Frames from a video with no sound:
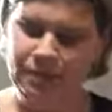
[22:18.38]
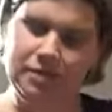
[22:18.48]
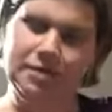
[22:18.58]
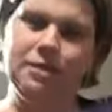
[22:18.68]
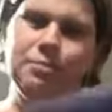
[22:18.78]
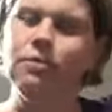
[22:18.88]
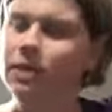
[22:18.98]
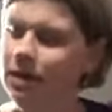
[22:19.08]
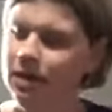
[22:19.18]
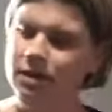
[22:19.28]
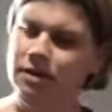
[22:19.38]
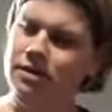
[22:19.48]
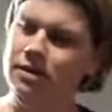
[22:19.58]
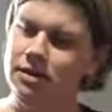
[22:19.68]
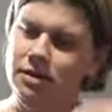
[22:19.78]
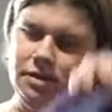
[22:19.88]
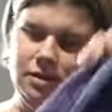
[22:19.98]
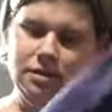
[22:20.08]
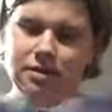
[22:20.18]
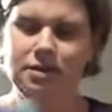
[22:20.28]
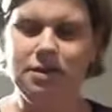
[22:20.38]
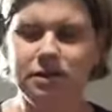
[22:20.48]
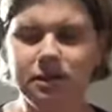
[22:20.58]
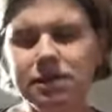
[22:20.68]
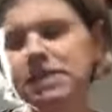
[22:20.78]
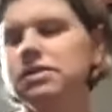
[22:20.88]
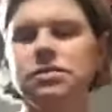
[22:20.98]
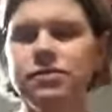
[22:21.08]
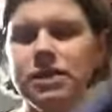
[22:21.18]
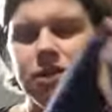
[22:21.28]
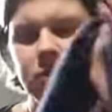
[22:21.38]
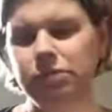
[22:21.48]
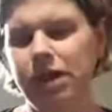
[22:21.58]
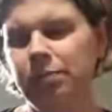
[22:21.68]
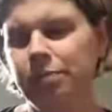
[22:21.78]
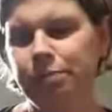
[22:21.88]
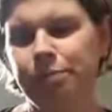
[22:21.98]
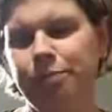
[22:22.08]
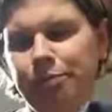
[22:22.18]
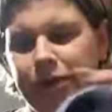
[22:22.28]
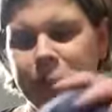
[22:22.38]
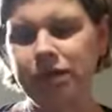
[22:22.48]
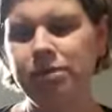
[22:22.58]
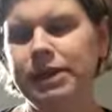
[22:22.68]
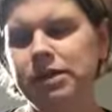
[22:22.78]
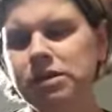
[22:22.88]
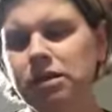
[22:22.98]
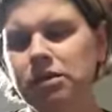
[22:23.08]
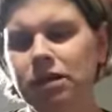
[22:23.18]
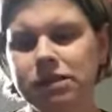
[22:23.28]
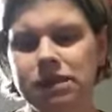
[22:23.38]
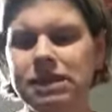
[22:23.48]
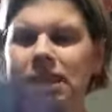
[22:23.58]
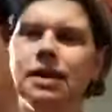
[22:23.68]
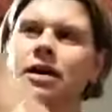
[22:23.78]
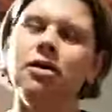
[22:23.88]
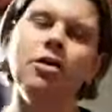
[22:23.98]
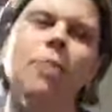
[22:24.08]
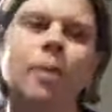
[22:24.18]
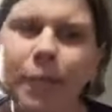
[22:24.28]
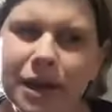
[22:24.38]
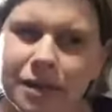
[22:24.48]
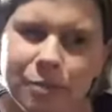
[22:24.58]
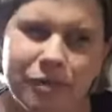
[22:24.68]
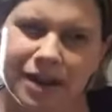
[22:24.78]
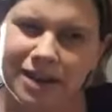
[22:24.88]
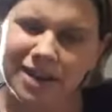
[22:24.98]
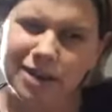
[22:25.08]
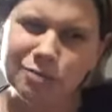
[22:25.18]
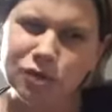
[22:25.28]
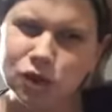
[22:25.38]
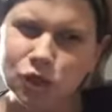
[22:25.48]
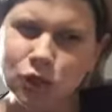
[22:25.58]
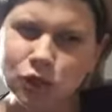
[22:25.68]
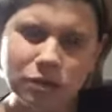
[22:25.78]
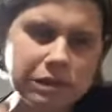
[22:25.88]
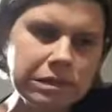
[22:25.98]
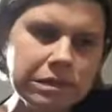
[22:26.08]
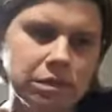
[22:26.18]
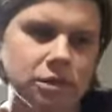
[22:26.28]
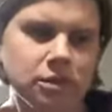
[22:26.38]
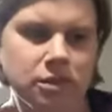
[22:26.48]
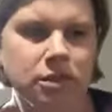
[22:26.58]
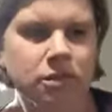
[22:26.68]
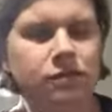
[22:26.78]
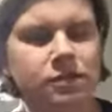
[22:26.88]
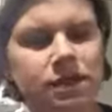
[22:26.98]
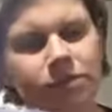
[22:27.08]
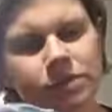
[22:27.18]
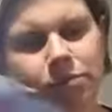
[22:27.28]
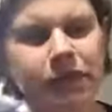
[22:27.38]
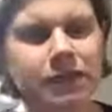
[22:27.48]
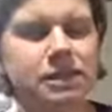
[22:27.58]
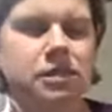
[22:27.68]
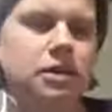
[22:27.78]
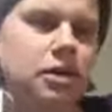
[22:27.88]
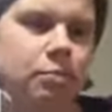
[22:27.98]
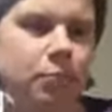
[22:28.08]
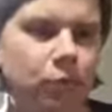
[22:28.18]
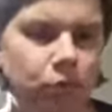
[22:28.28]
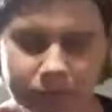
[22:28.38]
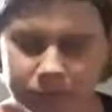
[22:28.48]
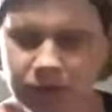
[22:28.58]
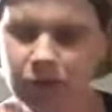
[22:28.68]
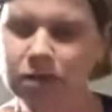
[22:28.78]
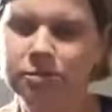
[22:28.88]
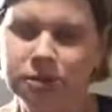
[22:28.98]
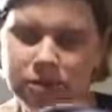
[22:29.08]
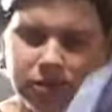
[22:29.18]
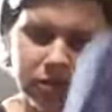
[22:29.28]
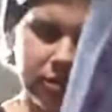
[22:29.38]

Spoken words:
Just keep pulling it. So this is a really good way of breaking them in. Donuts, I think, are a bit better than braiding. I'm not sure. Obviously, with the braiding, you can pull them and tug them, and